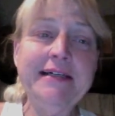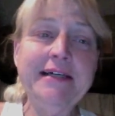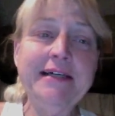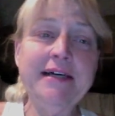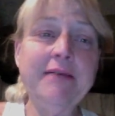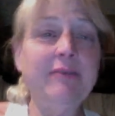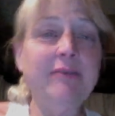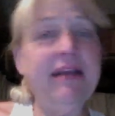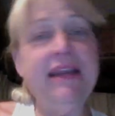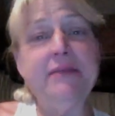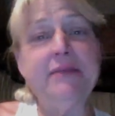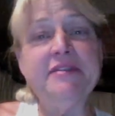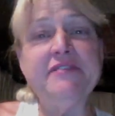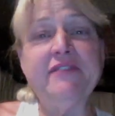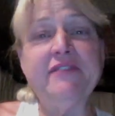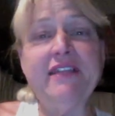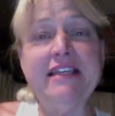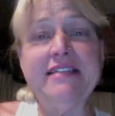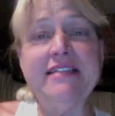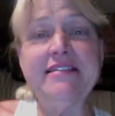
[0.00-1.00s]
My name is
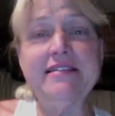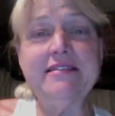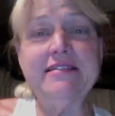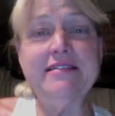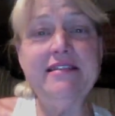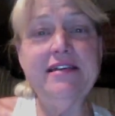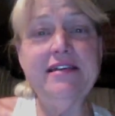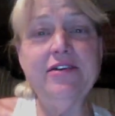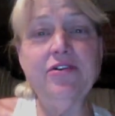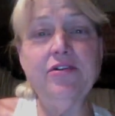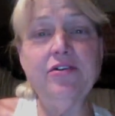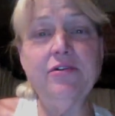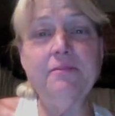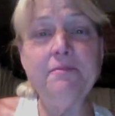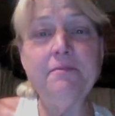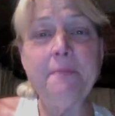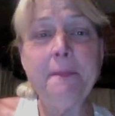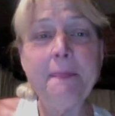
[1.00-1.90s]
Vanessa Siegel,